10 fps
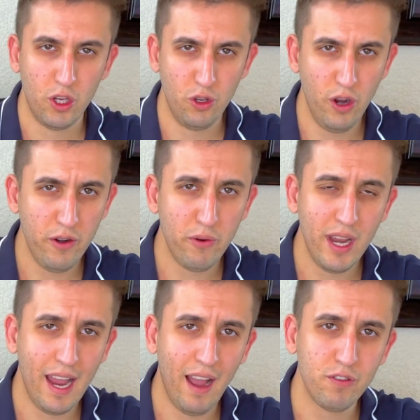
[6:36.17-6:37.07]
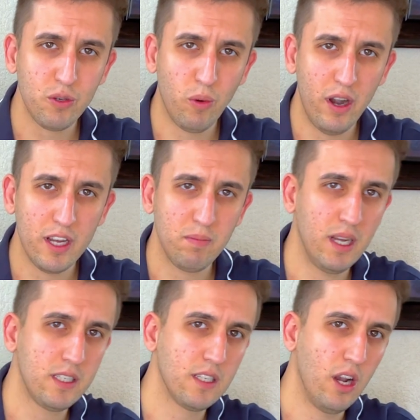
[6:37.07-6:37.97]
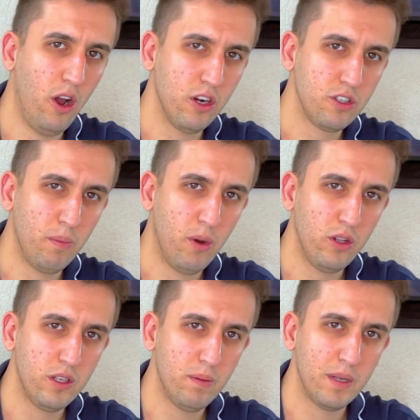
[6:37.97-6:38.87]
you don't really have to worry as much as a long-term holder,